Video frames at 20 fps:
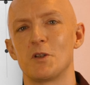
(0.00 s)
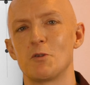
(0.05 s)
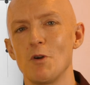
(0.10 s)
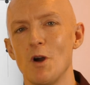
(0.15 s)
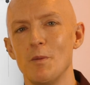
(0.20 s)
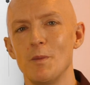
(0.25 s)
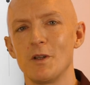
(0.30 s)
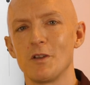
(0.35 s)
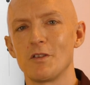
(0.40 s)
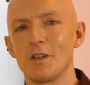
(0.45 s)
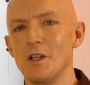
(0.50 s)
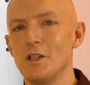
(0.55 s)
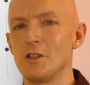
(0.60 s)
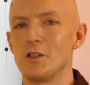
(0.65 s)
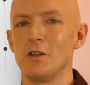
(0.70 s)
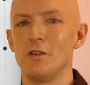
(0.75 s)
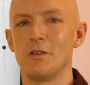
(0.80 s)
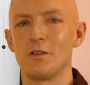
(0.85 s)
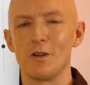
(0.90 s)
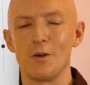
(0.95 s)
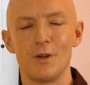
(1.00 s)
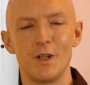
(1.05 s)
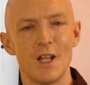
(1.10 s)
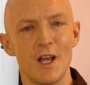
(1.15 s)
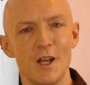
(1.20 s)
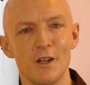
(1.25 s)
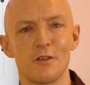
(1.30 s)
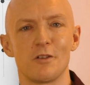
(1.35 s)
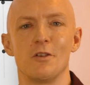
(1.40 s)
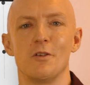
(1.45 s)
Chrome extensions are an
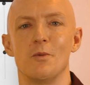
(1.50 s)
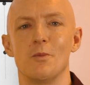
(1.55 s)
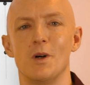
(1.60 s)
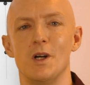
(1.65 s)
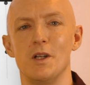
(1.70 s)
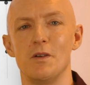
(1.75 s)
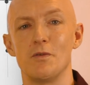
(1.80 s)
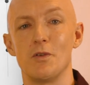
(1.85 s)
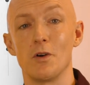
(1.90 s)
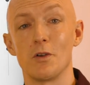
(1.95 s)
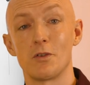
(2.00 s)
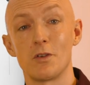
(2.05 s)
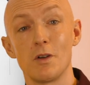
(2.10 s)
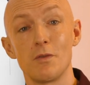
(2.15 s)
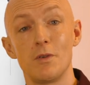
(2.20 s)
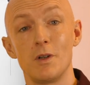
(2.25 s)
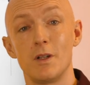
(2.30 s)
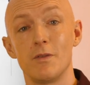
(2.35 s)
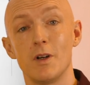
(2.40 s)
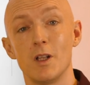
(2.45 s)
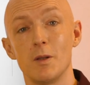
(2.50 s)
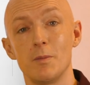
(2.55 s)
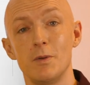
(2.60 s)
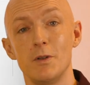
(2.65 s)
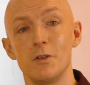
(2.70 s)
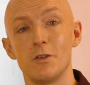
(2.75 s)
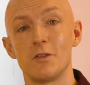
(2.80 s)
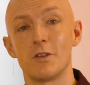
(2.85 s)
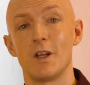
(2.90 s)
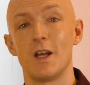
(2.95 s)
excellent way for software
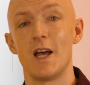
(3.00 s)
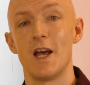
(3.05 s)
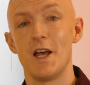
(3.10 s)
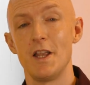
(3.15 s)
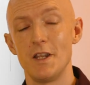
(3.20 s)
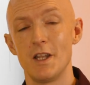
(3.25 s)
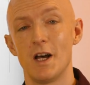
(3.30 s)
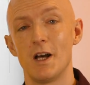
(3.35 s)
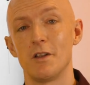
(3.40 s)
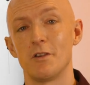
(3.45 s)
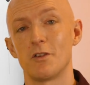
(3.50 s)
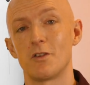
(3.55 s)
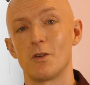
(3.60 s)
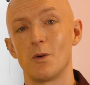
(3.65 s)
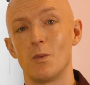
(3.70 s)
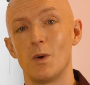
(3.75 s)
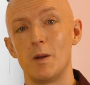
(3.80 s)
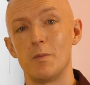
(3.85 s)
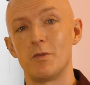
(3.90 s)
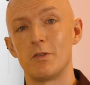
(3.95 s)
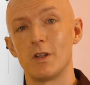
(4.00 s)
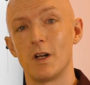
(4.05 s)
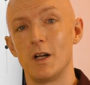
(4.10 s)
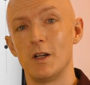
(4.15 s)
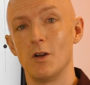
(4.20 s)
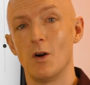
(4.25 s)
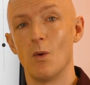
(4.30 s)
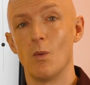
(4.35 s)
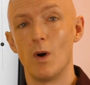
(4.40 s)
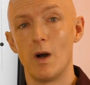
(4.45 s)
developers to enhance a
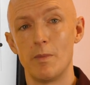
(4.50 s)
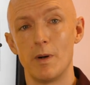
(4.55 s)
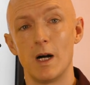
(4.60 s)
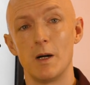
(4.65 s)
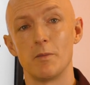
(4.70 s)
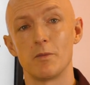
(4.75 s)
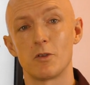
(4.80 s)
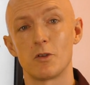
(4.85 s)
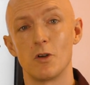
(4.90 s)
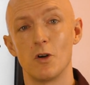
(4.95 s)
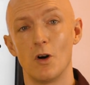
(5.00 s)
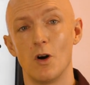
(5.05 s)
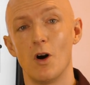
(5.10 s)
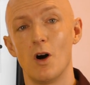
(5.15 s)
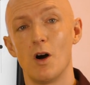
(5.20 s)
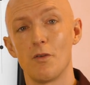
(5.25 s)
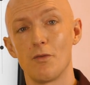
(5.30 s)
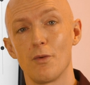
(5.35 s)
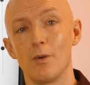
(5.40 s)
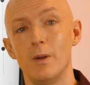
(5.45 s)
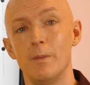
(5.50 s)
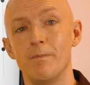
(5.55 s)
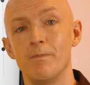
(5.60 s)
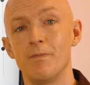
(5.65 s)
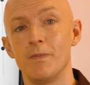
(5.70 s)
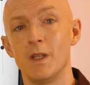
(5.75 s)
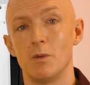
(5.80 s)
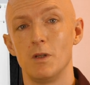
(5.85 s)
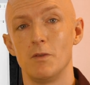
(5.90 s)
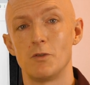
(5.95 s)
website or web app's core offering.
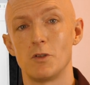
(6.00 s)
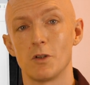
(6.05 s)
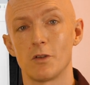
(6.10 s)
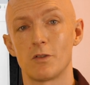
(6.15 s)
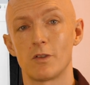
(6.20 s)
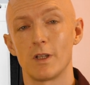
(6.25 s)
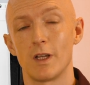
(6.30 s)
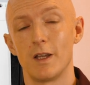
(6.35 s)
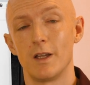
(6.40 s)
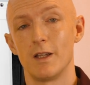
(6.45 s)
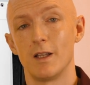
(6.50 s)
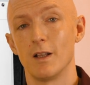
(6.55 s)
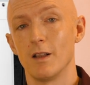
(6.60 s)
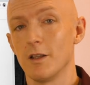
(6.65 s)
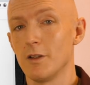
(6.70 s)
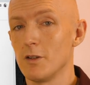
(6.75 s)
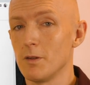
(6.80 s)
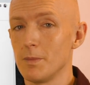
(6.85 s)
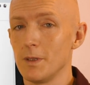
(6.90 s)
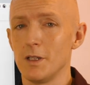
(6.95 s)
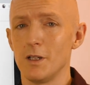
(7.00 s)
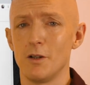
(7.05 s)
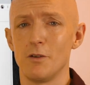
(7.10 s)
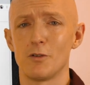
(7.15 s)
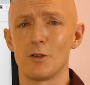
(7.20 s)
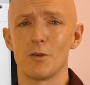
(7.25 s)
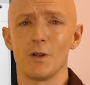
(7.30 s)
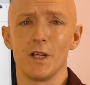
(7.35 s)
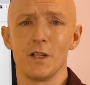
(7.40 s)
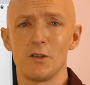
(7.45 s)
With just a little bit
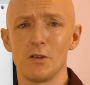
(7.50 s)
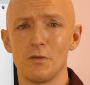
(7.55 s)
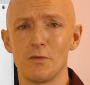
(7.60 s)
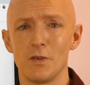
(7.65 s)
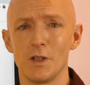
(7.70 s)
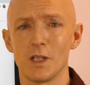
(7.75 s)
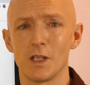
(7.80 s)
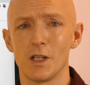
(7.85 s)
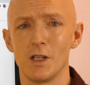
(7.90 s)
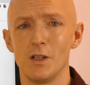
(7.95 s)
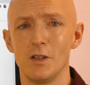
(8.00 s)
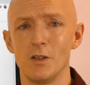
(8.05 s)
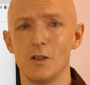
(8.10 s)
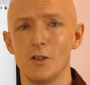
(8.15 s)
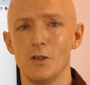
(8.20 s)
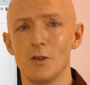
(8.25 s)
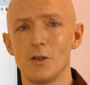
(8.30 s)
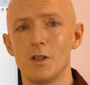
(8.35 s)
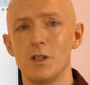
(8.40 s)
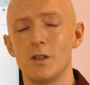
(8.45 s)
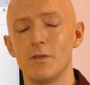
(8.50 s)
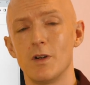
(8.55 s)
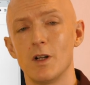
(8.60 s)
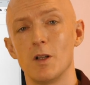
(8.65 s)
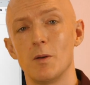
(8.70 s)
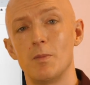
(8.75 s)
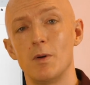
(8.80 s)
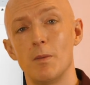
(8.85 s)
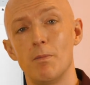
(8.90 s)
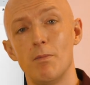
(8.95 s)
of creative thinking, you can
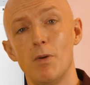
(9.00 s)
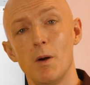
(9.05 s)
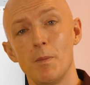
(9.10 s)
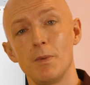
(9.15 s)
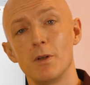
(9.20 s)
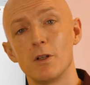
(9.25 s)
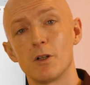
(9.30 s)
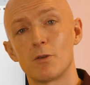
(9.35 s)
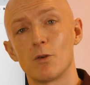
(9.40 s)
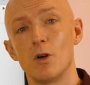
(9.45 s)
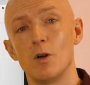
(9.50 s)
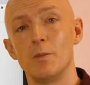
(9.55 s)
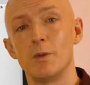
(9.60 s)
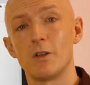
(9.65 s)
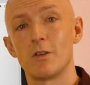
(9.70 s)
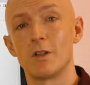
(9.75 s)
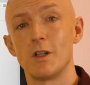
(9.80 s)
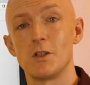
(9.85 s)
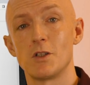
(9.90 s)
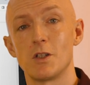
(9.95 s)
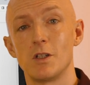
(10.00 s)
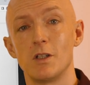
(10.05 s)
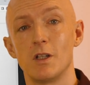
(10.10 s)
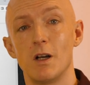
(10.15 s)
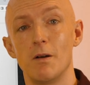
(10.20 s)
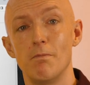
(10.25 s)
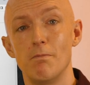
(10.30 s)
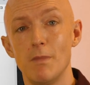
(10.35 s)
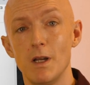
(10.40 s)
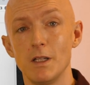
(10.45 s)
develop a popular Chrome extension
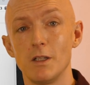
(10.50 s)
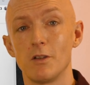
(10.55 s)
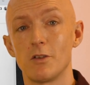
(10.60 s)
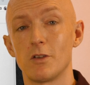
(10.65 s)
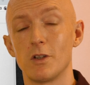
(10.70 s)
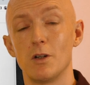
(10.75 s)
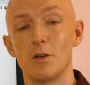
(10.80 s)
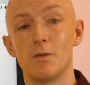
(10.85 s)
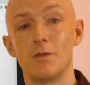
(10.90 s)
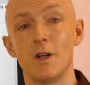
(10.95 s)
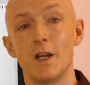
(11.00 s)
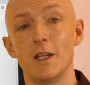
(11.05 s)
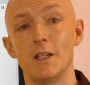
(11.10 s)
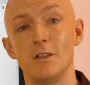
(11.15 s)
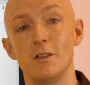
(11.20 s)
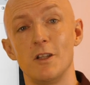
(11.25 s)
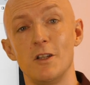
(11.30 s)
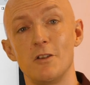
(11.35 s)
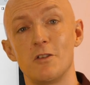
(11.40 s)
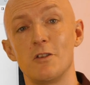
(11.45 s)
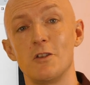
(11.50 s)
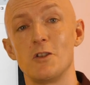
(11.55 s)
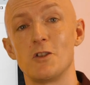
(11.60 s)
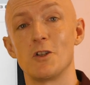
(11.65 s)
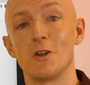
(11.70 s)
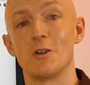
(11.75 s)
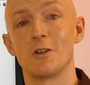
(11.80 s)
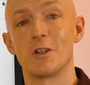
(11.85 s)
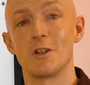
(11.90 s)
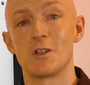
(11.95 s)
and make yourself a decent
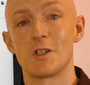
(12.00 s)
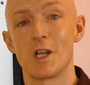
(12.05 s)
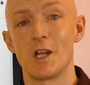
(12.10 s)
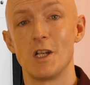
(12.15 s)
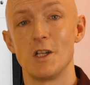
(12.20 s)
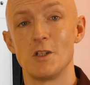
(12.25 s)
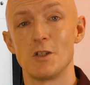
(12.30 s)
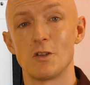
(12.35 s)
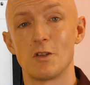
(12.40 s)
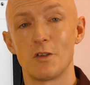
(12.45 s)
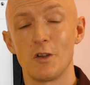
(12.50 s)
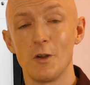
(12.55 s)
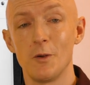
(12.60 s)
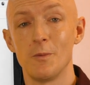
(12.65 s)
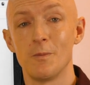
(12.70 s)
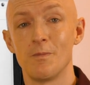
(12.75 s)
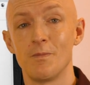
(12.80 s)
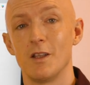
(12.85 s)
chunk of change too.